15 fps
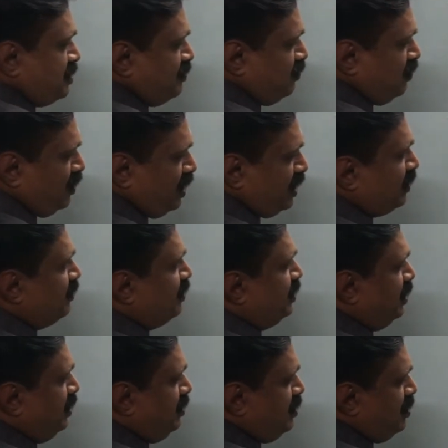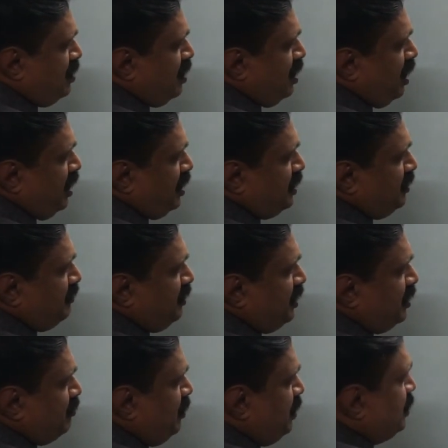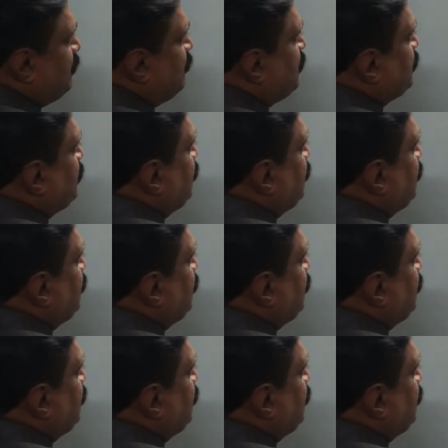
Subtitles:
4 I have written and dividing by equation